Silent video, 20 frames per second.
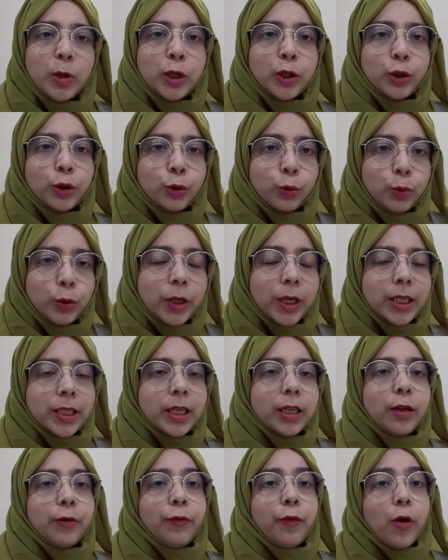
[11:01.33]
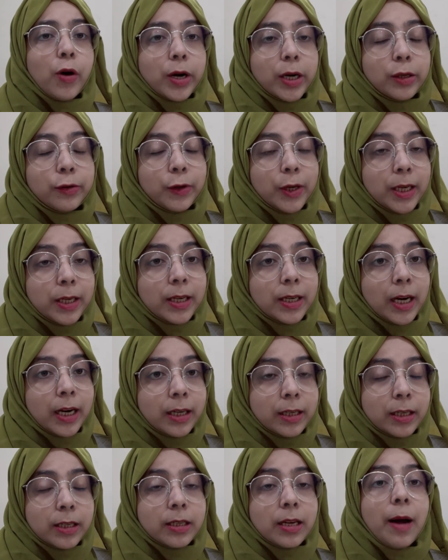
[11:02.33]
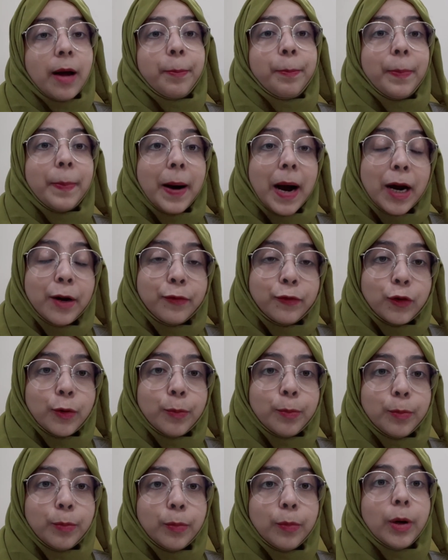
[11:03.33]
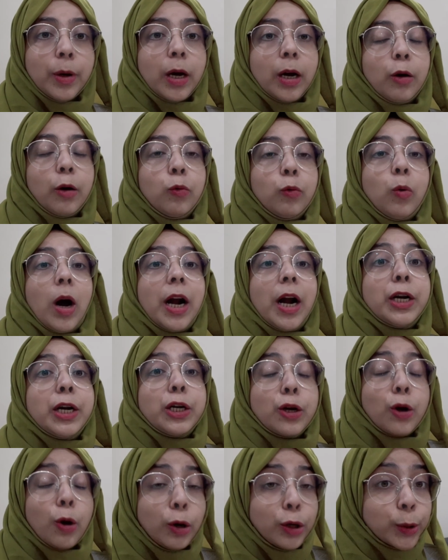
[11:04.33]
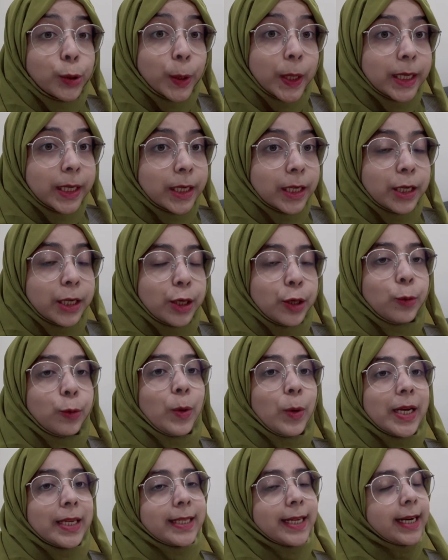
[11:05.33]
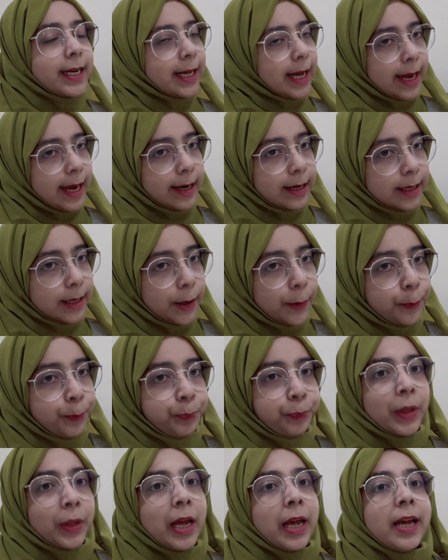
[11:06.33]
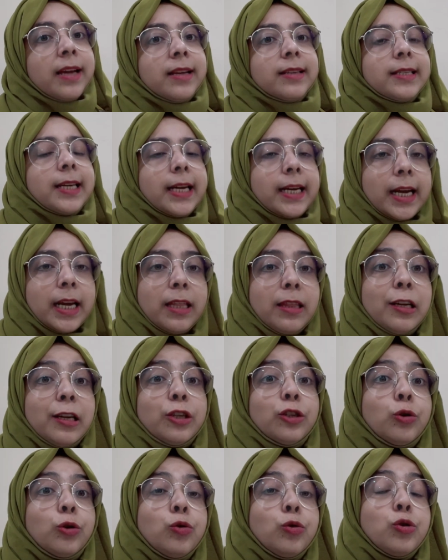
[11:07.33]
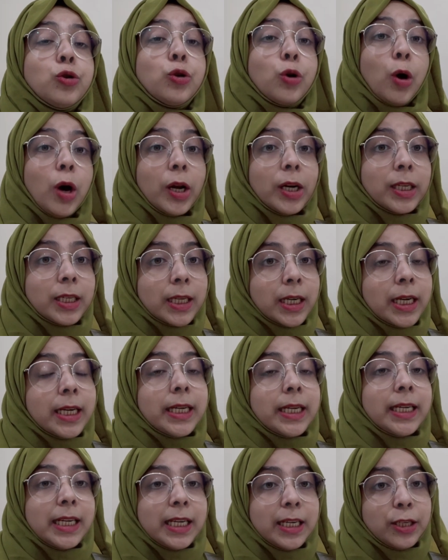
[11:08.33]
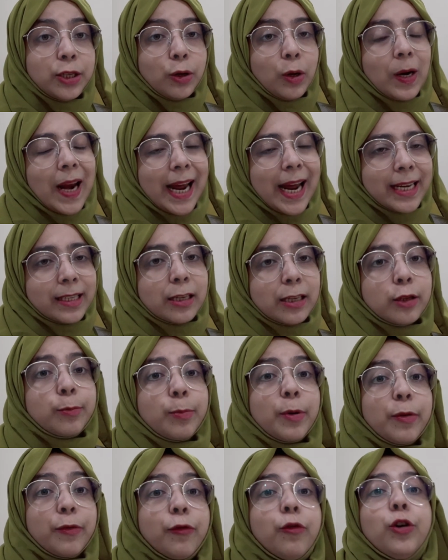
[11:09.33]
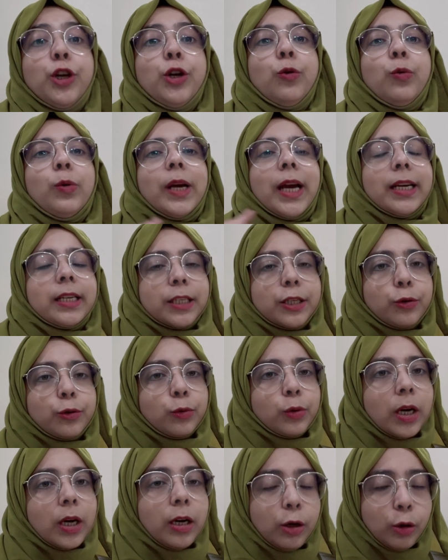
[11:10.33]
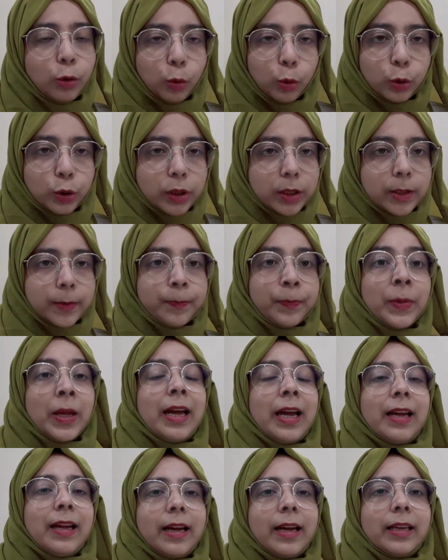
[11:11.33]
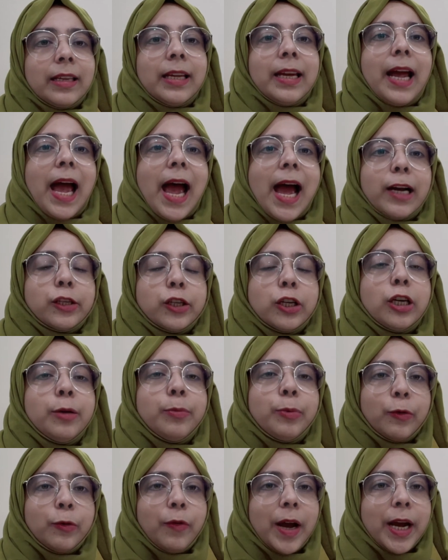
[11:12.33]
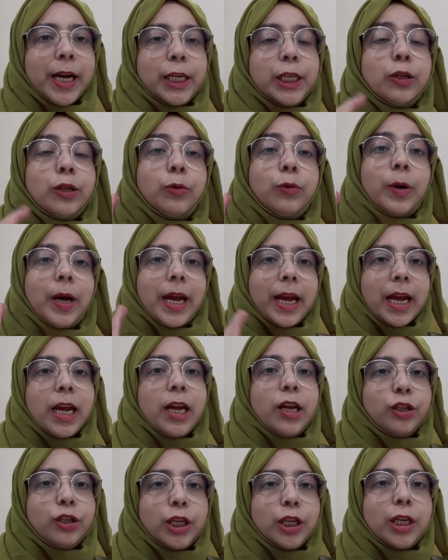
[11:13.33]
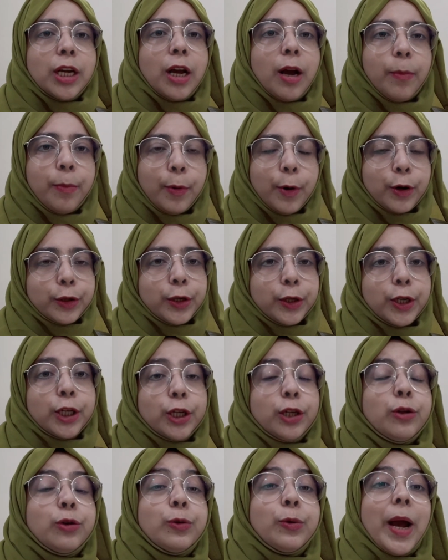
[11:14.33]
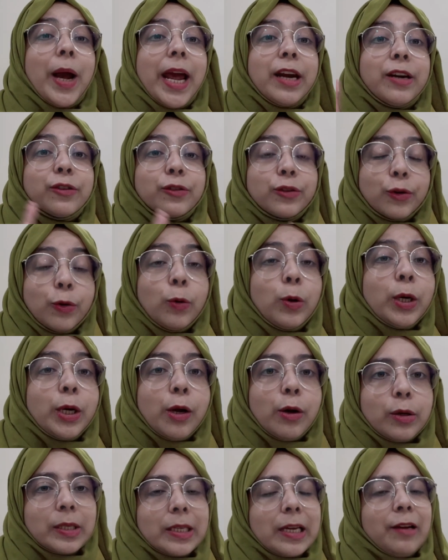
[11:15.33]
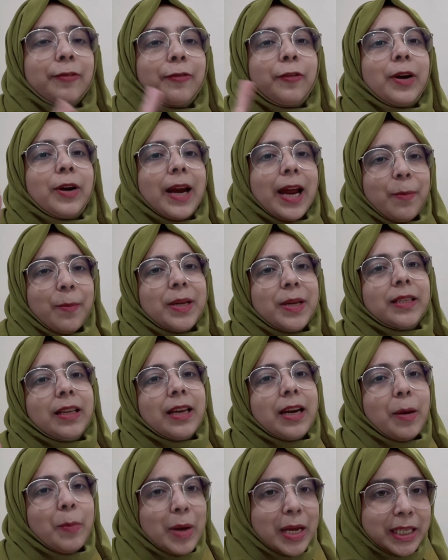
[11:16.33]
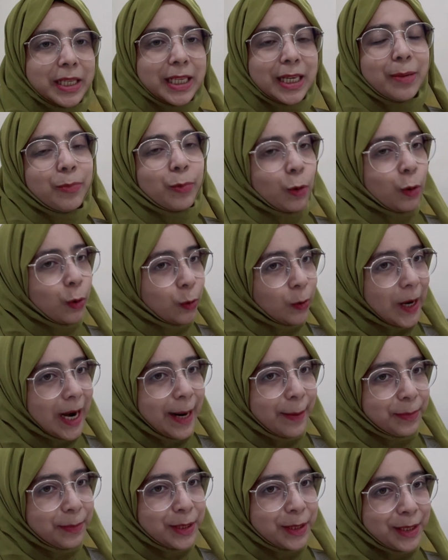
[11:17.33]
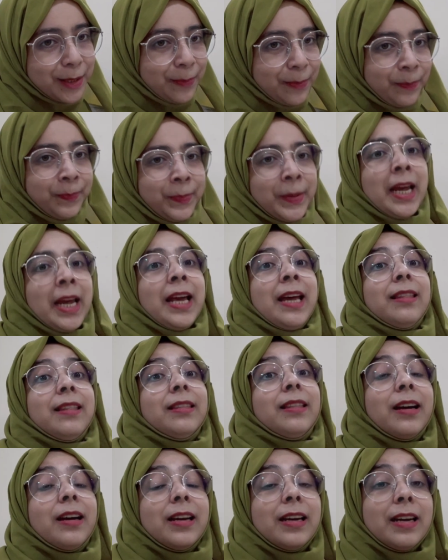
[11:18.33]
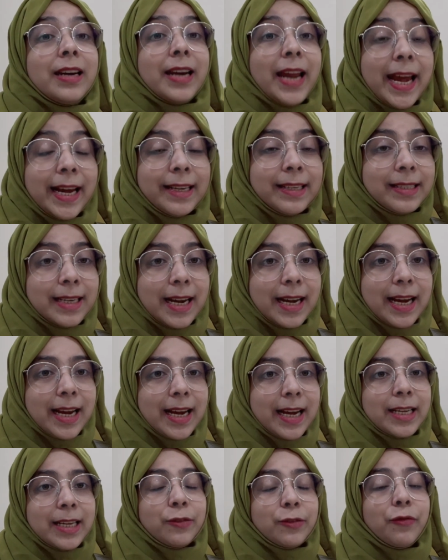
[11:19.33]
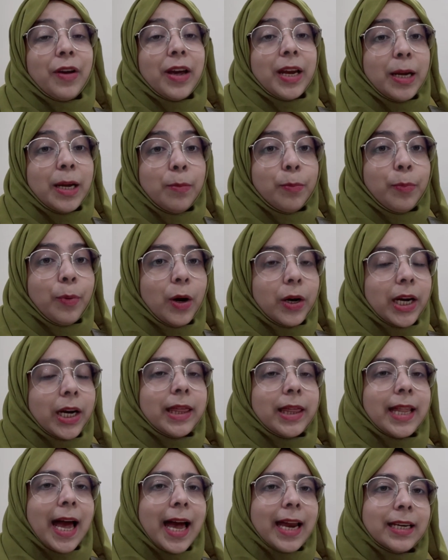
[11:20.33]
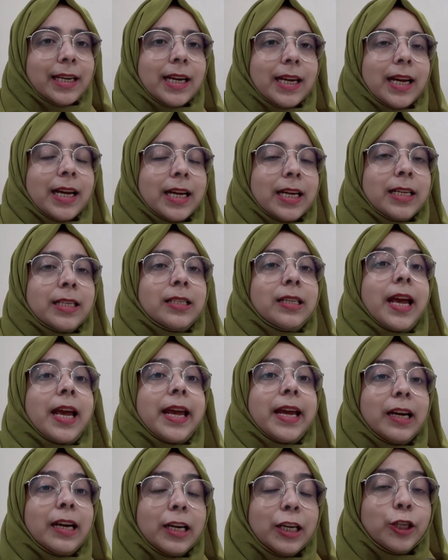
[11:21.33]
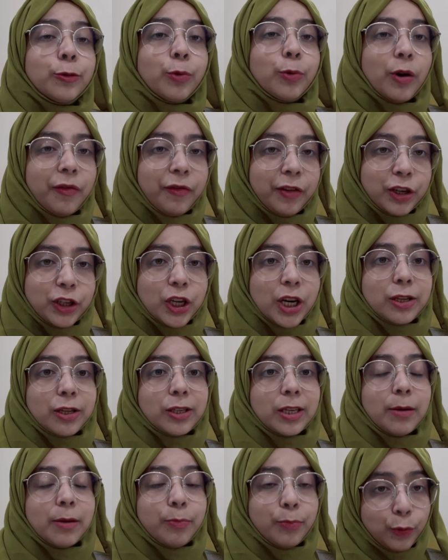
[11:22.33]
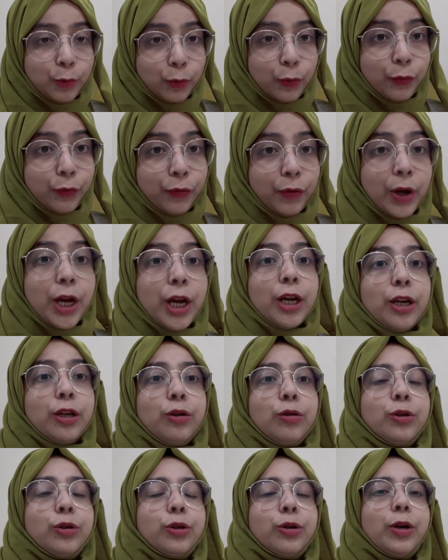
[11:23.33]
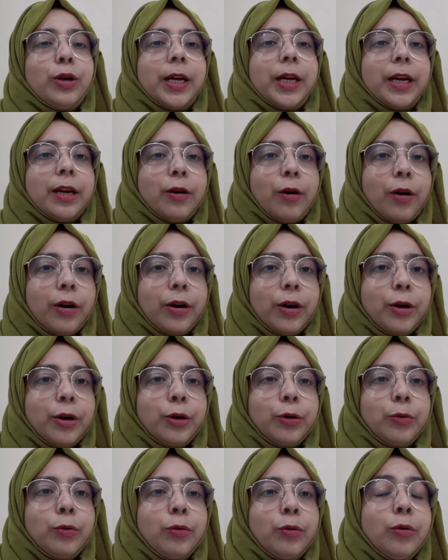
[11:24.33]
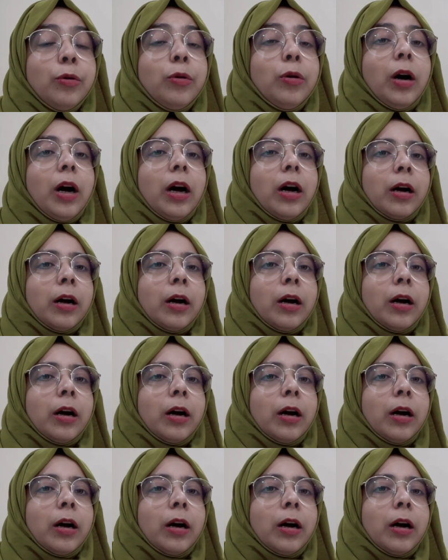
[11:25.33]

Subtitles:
the students and the foreign trained dentists apart from who are not trained in US and Canada. Second, they do not need your license before you get into the course. They actually provide you AEGD opportunity to enroll yourself for MS and MSD programs. The next is very important, that is the English proficiency proof. You should, in order to